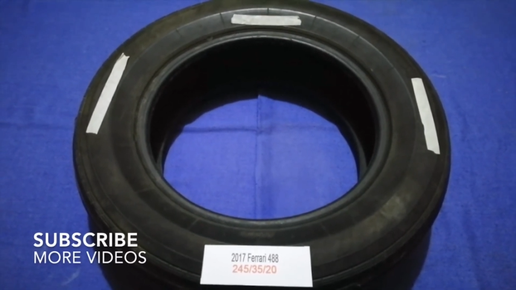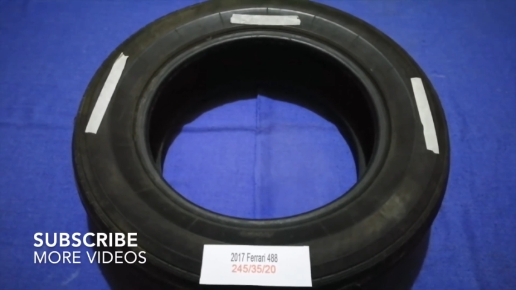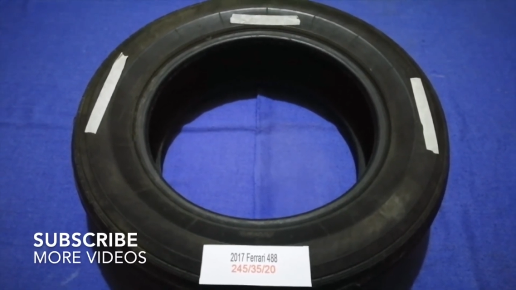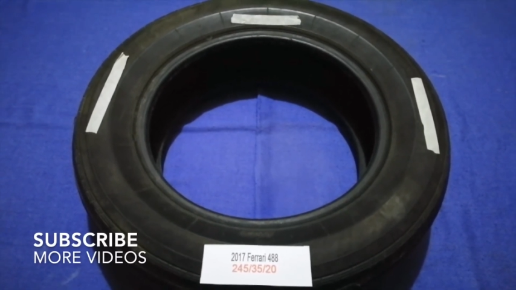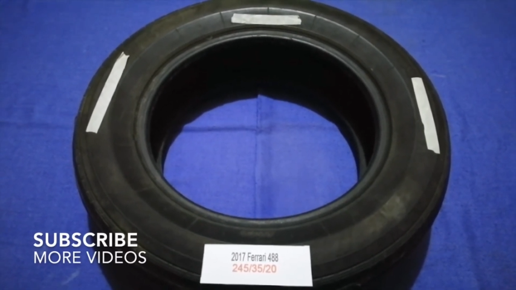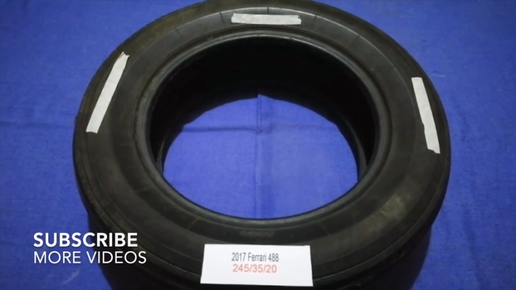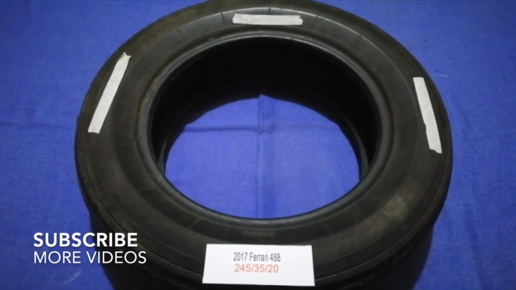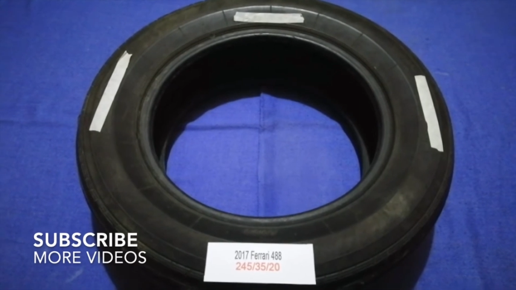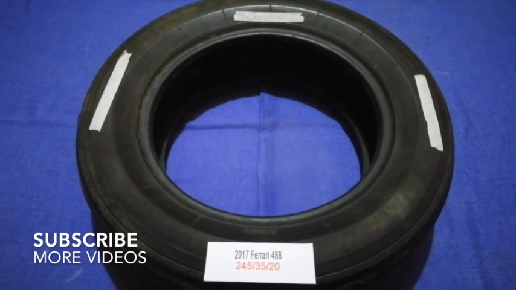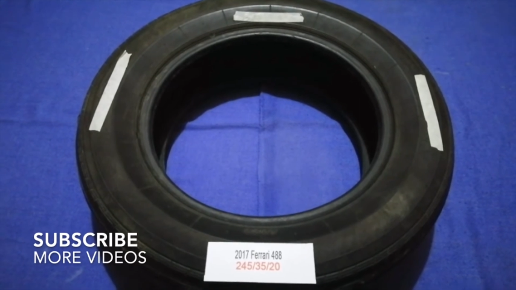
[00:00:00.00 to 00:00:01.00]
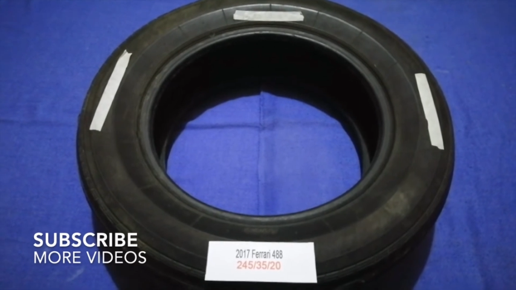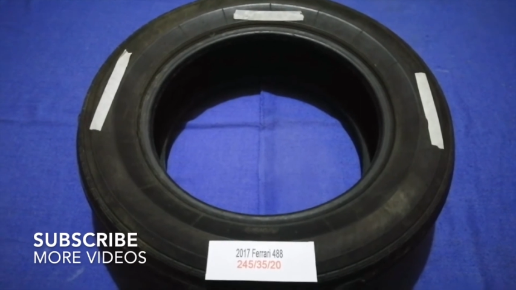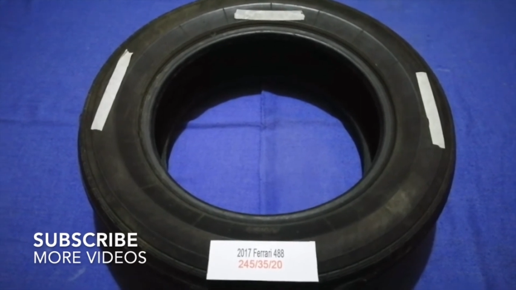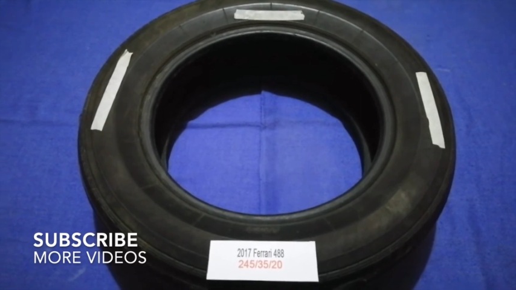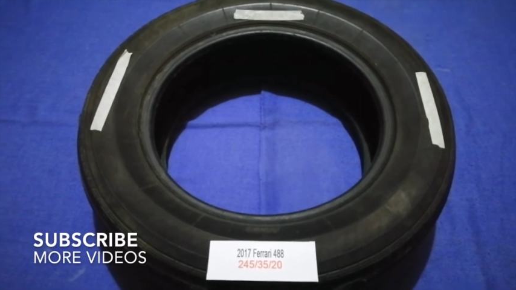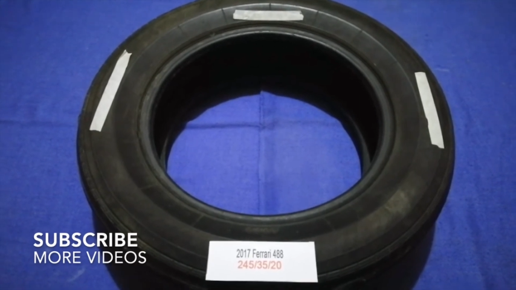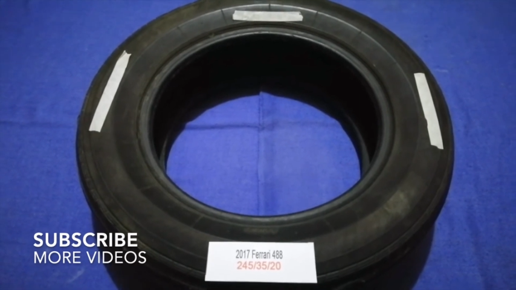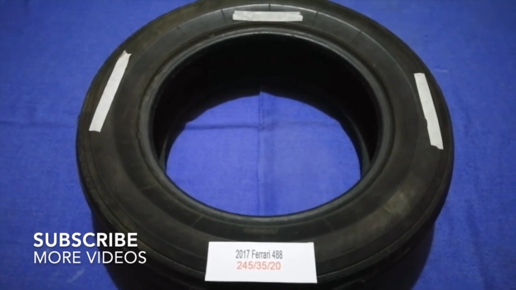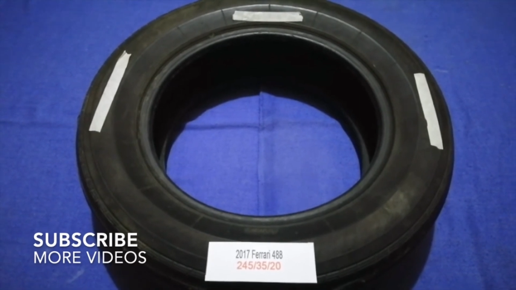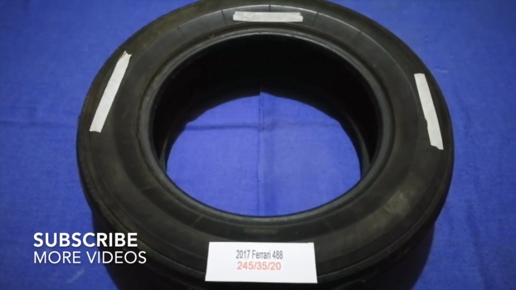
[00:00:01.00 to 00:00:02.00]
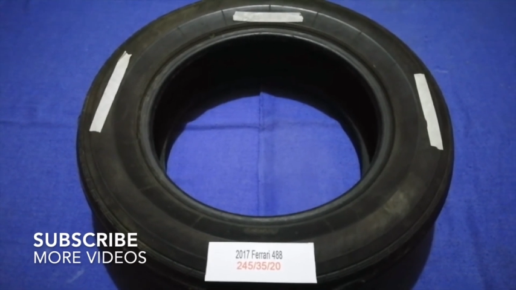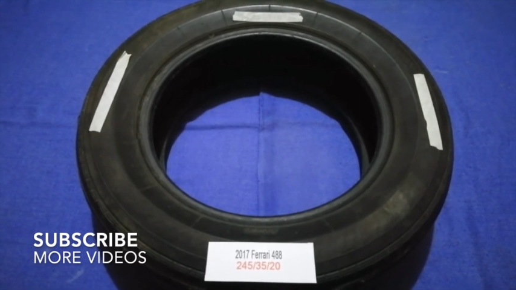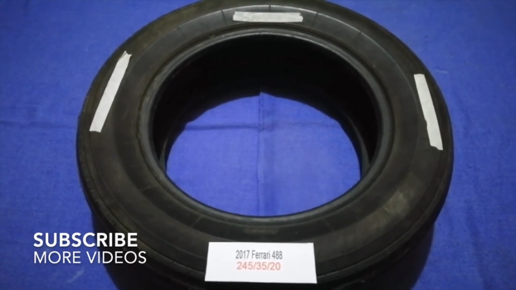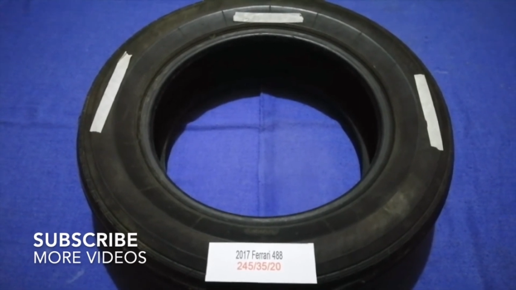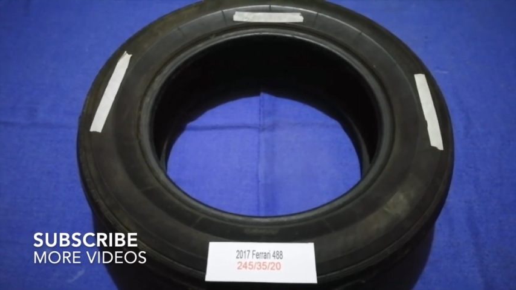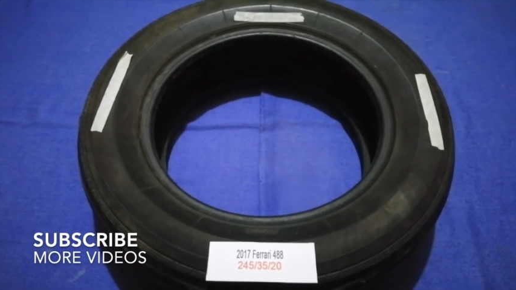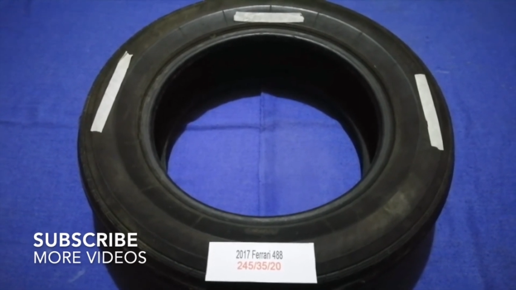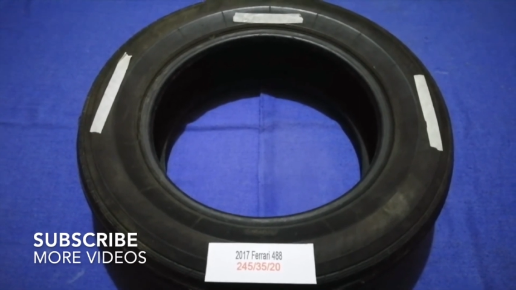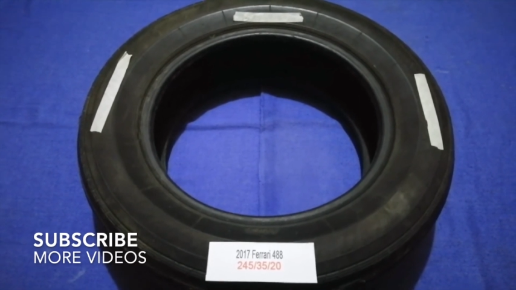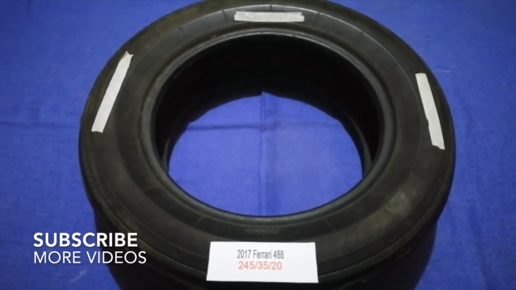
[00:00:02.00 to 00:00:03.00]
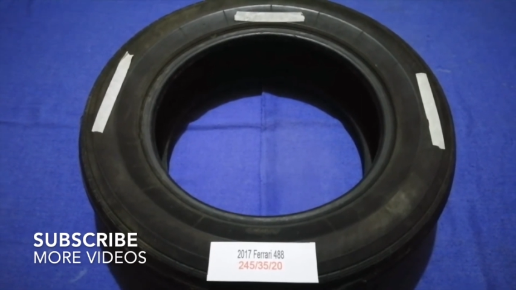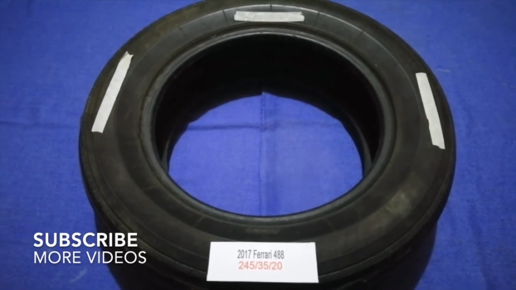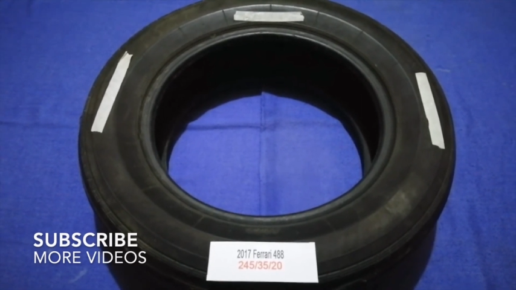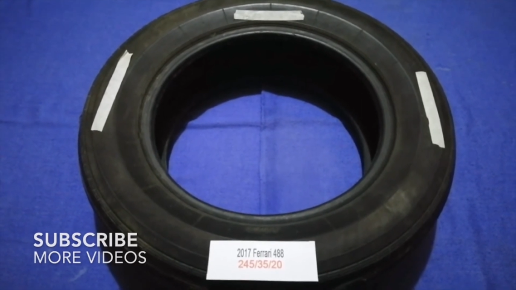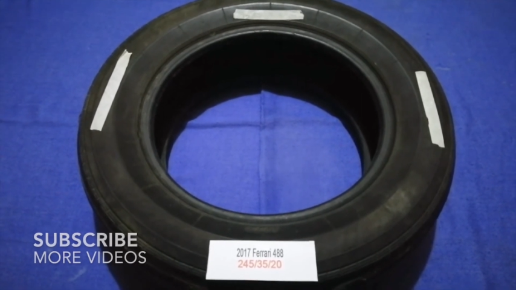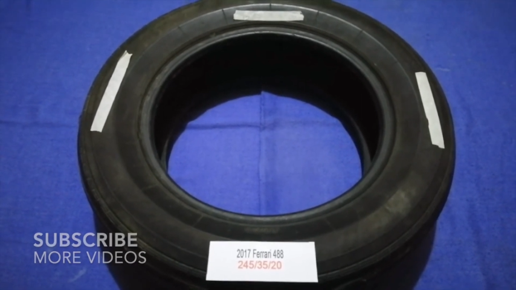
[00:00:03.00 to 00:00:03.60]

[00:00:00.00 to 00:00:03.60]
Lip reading: No face is visible, so there are no lips to read.